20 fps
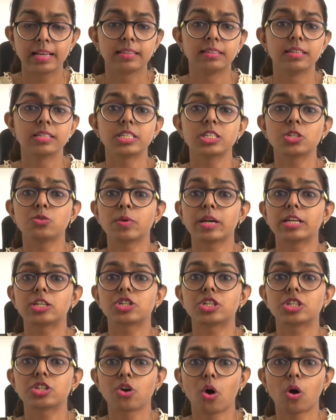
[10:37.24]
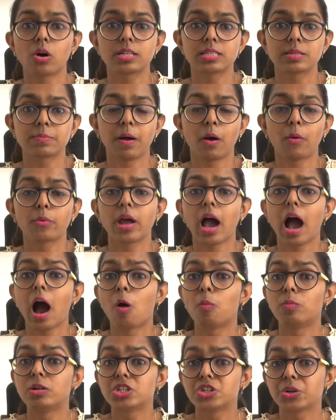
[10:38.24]
This is where she talks about
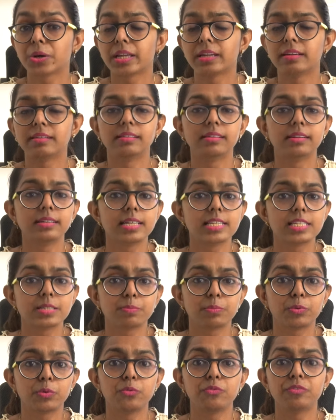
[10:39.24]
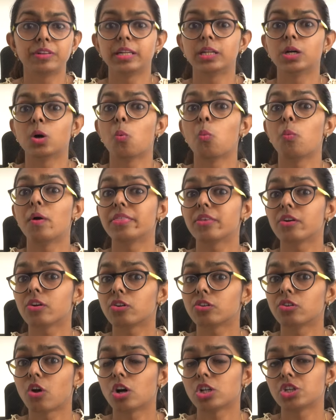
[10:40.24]
how much you can earn as a proofreader, whether
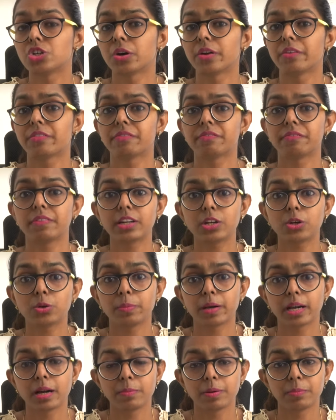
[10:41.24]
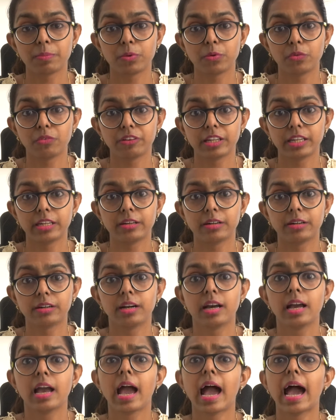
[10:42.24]
or not you are fit to become a proofreader,
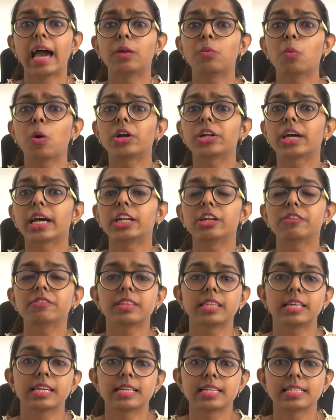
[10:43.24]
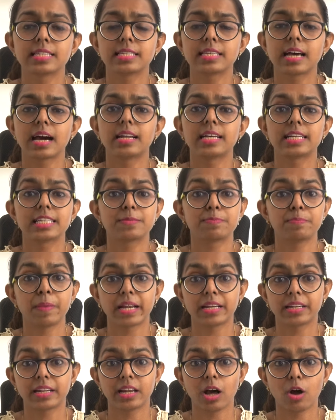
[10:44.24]
and what kind of things are
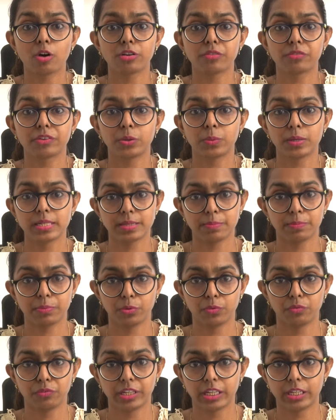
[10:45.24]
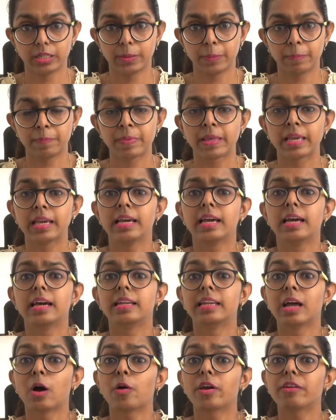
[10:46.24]
expected out of you as a proofreader.
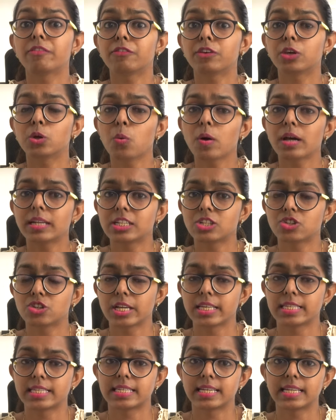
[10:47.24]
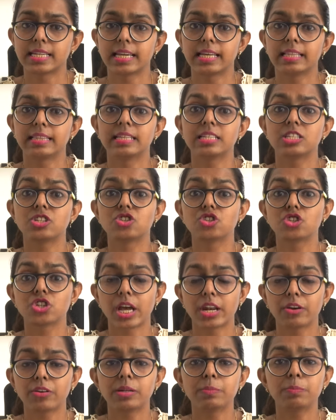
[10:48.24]
Now, if you are interested in this
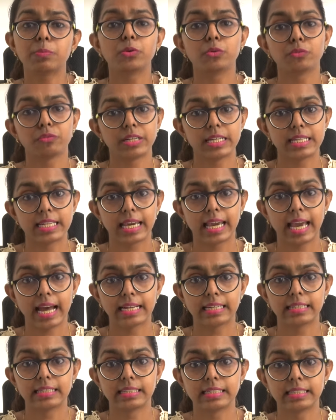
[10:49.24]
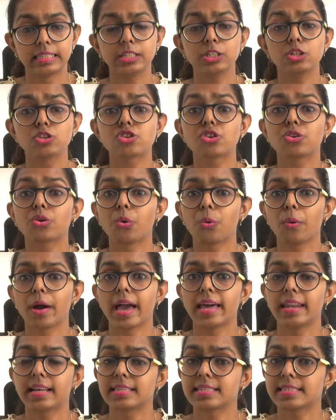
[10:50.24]
general proofreading category, you should go
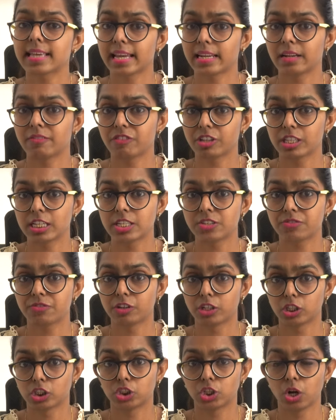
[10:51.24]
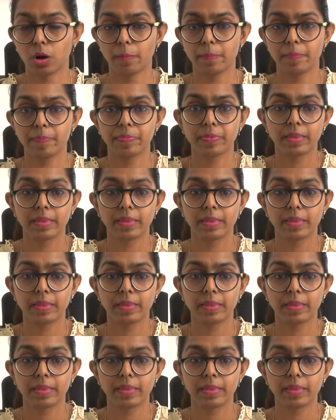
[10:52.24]
ahead and sign up for this workshop.